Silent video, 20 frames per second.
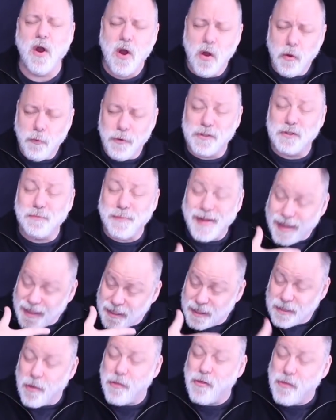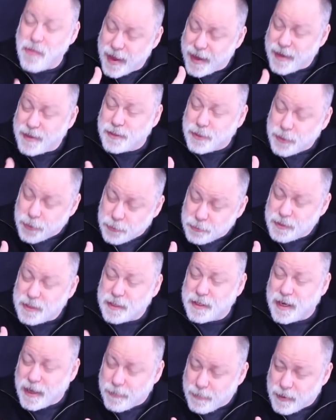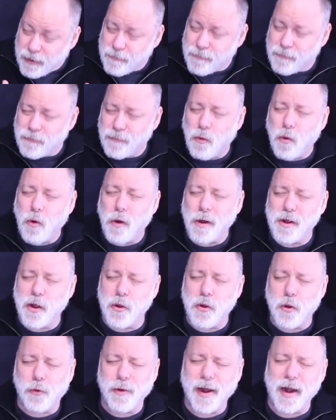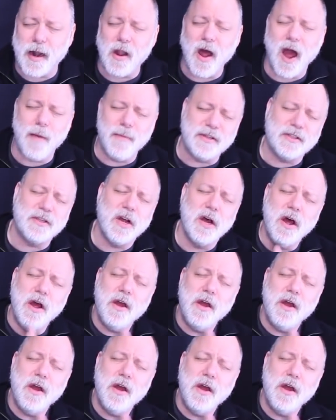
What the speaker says: which means the things you see before you create alignments.